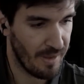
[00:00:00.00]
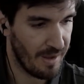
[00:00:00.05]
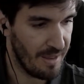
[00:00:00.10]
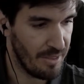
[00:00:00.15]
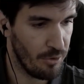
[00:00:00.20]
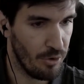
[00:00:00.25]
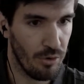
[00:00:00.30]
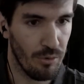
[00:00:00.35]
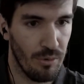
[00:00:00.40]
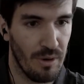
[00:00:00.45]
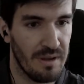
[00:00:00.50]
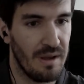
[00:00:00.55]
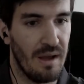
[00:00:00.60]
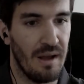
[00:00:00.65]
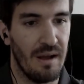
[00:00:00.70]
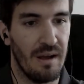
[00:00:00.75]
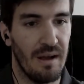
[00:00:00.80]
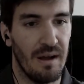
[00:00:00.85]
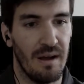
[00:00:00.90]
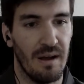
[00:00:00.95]
I don't know,
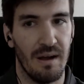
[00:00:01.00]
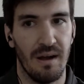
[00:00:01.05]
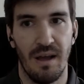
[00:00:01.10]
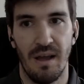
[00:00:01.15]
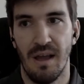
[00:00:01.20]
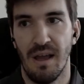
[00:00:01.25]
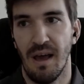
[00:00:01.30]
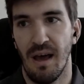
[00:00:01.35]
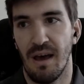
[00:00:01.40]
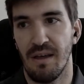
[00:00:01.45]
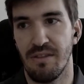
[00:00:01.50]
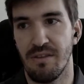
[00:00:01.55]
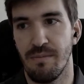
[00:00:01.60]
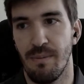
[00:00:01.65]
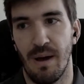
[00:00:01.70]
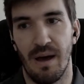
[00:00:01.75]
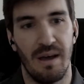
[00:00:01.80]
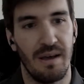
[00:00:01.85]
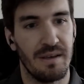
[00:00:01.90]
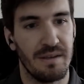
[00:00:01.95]
a
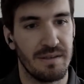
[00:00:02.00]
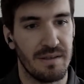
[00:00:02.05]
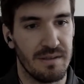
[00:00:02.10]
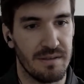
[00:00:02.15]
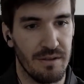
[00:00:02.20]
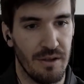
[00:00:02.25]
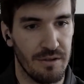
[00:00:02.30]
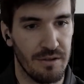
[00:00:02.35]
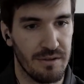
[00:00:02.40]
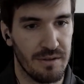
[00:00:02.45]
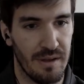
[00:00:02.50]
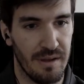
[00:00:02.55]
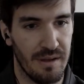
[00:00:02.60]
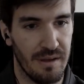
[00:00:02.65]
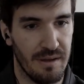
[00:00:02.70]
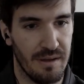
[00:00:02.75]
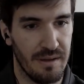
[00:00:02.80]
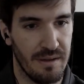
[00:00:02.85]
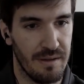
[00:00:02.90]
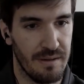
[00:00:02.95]
device is not
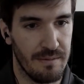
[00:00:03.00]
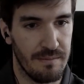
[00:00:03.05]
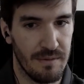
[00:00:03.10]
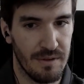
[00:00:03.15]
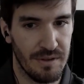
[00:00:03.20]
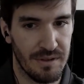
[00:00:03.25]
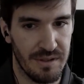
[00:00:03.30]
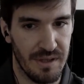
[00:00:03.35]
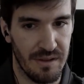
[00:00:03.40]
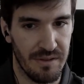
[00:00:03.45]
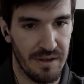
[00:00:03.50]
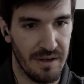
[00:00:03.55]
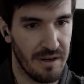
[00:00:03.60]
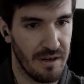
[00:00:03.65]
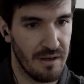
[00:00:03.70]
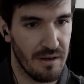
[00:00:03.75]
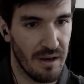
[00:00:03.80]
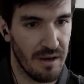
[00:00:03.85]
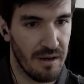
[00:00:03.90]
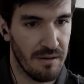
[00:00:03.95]
sending
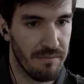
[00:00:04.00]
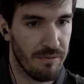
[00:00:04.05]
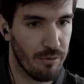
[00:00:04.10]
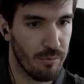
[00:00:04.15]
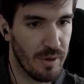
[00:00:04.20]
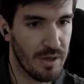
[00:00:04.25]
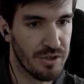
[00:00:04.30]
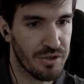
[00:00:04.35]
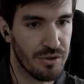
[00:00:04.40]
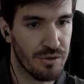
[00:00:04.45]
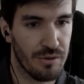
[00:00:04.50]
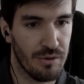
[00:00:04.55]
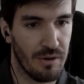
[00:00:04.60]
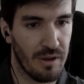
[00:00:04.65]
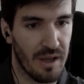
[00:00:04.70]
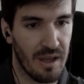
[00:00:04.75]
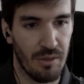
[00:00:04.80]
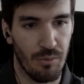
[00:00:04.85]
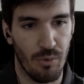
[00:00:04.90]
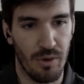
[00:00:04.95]
any information, or
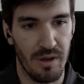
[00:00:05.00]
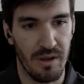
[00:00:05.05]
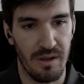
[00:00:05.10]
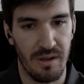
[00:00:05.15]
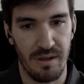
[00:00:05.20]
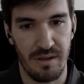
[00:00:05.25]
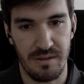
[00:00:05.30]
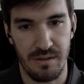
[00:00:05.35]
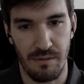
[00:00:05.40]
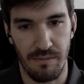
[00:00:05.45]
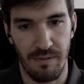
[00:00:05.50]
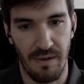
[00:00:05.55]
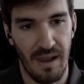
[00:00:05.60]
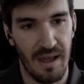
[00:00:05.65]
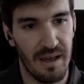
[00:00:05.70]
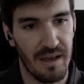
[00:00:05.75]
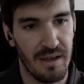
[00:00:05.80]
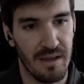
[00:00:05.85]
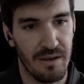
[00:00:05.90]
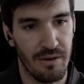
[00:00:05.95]
a gateway is
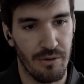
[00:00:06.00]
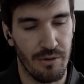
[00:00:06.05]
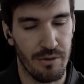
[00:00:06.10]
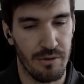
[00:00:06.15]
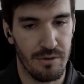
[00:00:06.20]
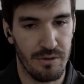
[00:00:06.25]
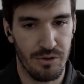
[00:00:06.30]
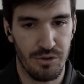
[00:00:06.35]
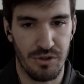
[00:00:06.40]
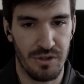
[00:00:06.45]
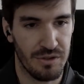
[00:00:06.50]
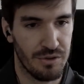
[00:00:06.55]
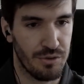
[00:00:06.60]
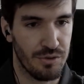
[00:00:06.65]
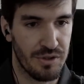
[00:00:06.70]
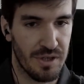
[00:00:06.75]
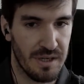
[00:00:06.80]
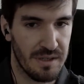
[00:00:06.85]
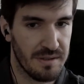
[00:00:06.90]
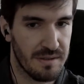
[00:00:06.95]
offline, or
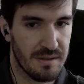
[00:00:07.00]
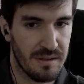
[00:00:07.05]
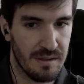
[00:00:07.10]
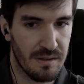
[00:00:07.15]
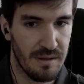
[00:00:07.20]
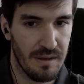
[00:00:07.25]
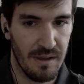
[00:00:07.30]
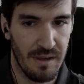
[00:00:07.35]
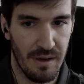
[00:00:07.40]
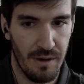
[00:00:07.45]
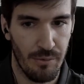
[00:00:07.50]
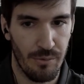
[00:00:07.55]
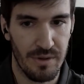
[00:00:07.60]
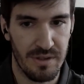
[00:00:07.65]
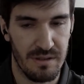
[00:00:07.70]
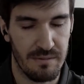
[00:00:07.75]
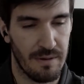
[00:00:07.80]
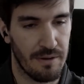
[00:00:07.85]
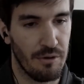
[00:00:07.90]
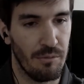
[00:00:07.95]
you just
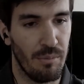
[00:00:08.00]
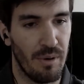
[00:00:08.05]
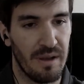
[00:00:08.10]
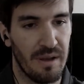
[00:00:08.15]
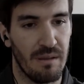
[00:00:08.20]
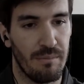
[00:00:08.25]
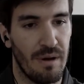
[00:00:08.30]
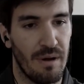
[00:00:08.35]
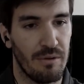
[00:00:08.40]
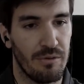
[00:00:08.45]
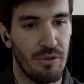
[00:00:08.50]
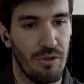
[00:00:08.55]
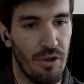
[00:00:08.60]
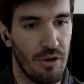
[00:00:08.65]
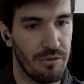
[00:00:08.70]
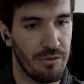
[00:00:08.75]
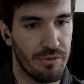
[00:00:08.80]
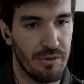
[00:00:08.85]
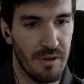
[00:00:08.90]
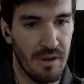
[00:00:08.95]
receive a complaint about
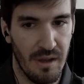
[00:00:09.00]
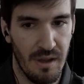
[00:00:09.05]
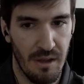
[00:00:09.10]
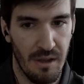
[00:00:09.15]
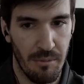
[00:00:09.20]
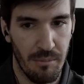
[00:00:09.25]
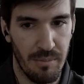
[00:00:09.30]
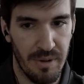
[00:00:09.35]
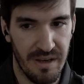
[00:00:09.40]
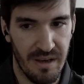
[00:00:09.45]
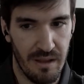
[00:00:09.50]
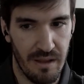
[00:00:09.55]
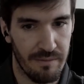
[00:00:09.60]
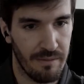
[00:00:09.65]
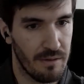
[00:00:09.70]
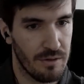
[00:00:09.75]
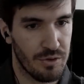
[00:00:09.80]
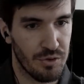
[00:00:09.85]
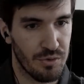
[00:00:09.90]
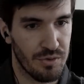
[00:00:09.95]
not being
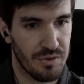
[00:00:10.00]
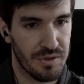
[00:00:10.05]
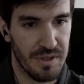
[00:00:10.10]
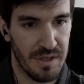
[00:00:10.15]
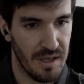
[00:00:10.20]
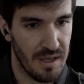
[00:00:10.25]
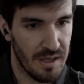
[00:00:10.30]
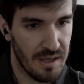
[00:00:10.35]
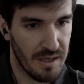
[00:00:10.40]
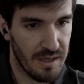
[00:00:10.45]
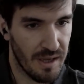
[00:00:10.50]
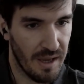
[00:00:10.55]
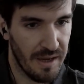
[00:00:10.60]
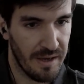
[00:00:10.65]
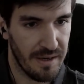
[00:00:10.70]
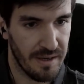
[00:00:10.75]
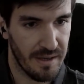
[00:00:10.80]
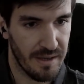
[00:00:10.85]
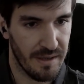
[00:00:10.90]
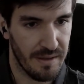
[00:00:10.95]
able to see
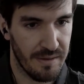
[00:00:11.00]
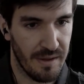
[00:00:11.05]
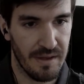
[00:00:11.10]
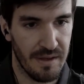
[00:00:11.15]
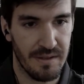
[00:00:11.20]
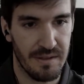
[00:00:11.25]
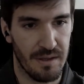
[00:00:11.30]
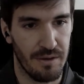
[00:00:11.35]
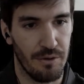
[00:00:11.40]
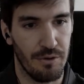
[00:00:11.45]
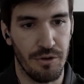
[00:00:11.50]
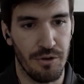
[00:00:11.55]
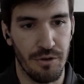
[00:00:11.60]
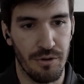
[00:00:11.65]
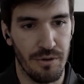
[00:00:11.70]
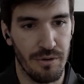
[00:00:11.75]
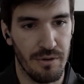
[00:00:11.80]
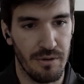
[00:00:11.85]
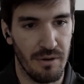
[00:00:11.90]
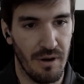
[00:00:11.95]
any data on
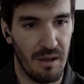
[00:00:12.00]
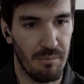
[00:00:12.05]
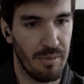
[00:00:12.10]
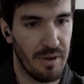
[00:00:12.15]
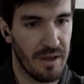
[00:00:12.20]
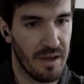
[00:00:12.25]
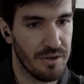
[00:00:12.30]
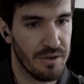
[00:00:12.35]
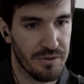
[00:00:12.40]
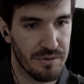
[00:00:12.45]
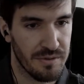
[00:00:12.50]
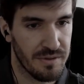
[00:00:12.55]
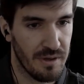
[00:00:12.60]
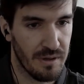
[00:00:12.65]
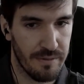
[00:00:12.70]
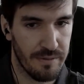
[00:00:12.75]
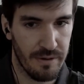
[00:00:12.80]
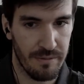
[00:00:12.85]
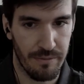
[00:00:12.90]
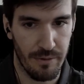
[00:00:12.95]
your application
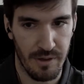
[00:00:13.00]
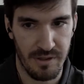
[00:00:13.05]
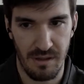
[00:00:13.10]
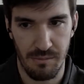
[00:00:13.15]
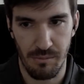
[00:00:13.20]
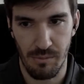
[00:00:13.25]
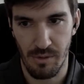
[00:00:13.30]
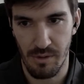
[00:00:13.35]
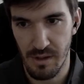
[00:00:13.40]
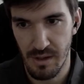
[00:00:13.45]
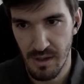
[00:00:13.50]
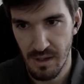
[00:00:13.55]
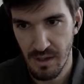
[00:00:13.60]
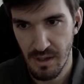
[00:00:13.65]
server, for example.